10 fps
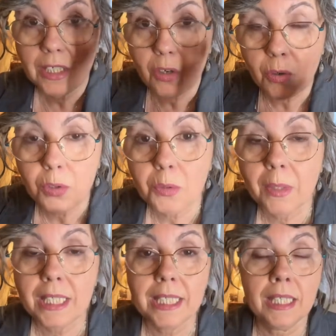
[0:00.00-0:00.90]
all the
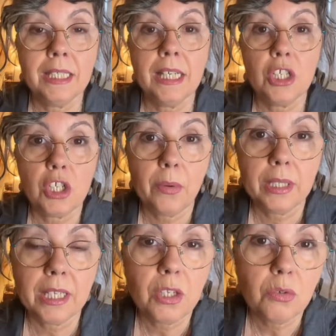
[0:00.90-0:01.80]
way down that showing
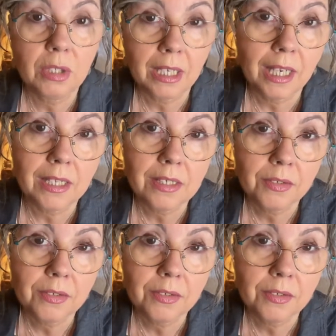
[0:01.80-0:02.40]
that you're late.